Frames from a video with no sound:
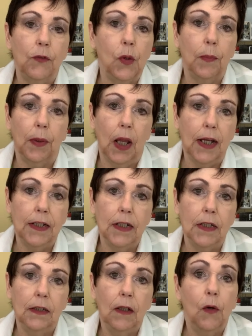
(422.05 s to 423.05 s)
or blind,
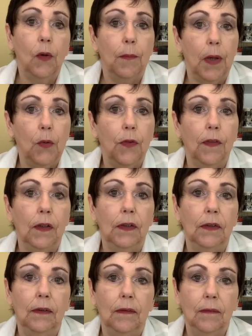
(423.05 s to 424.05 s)
or both.
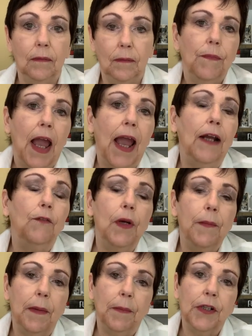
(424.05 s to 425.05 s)
And
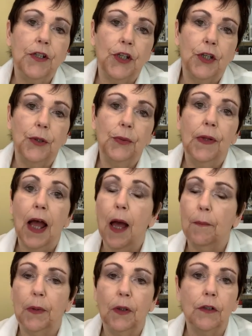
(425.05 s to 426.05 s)
remember too, a
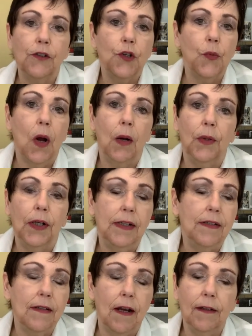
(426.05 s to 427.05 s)
Merle Chihuahua
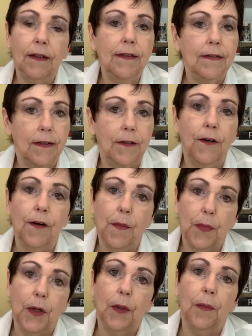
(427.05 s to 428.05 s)
is not considered a
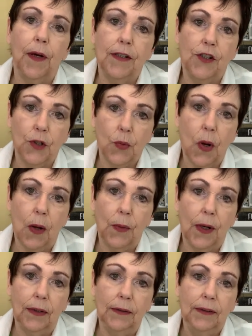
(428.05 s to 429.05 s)
purebred
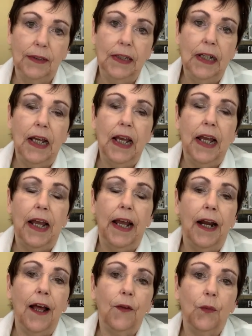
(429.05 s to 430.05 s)
Chihuahua. In
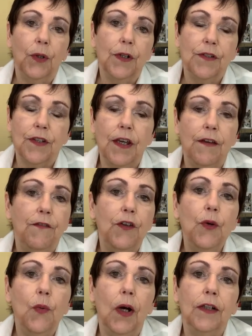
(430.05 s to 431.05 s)
other words, if
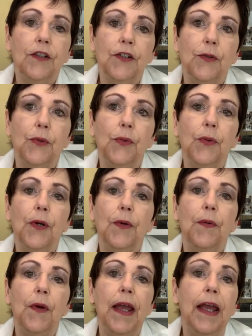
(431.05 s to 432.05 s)
you want to
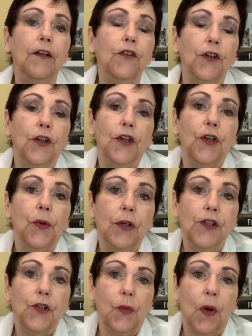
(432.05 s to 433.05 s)
enter your
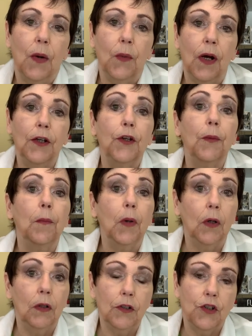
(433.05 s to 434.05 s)
Chihuahua, your
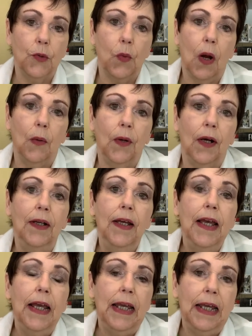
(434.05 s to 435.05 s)
Merle Chihuahua,
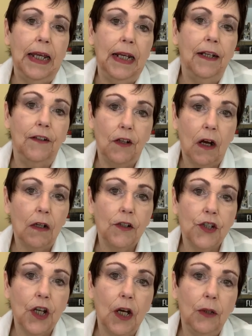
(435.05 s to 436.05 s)
in a dog
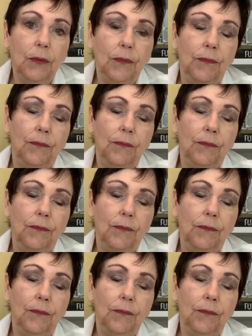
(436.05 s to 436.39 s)
show,